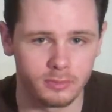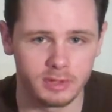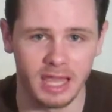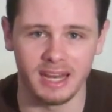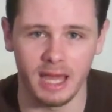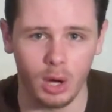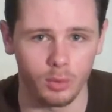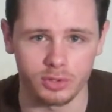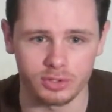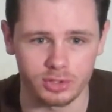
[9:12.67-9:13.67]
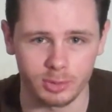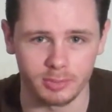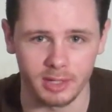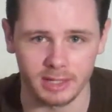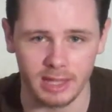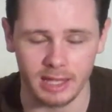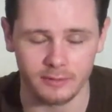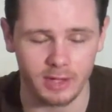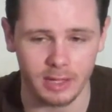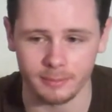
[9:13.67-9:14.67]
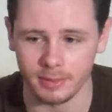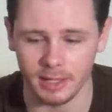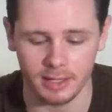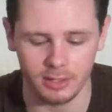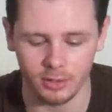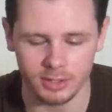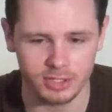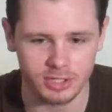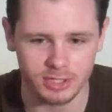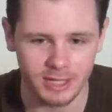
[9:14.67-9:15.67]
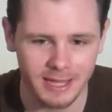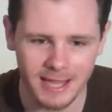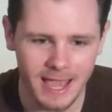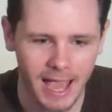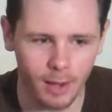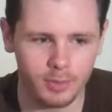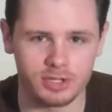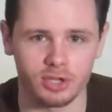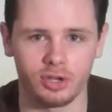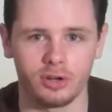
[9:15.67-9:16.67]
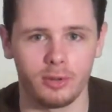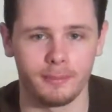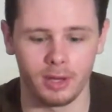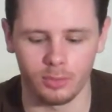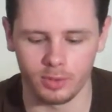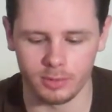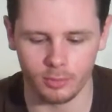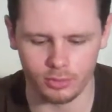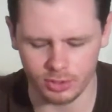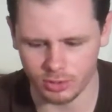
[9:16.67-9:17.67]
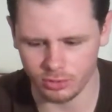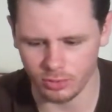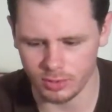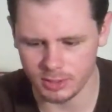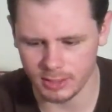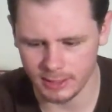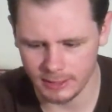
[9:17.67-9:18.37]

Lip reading: 10 hours or something like that of gameplay. You know, it's just, I wish they could have done better with the motion controls.